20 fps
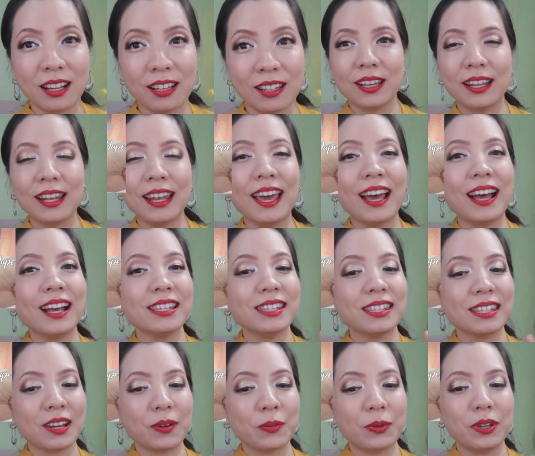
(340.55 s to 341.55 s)
Let us
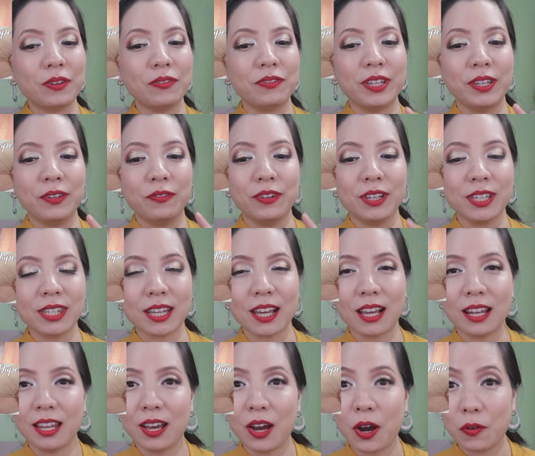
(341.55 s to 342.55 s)
start with the first
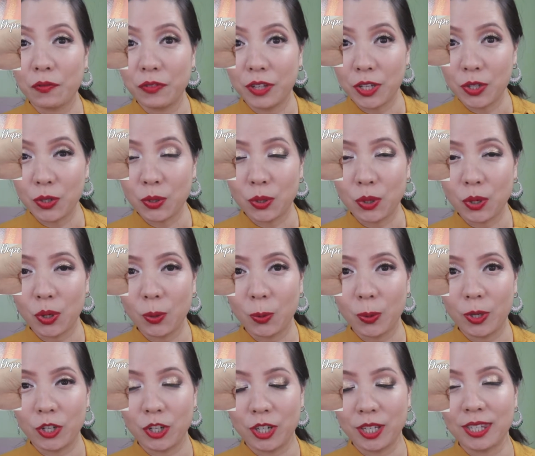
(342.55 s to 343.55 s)
color of this row,
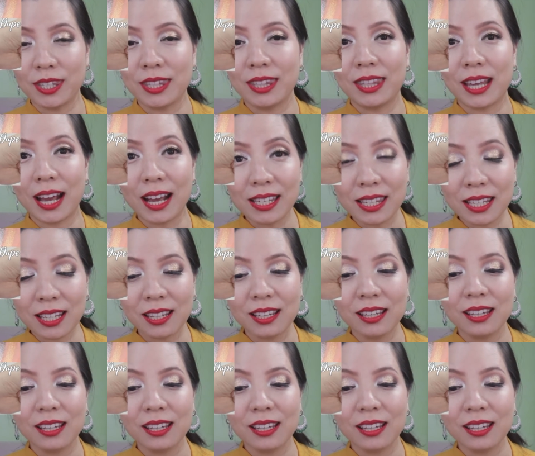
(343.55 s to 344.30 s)
which is dusk.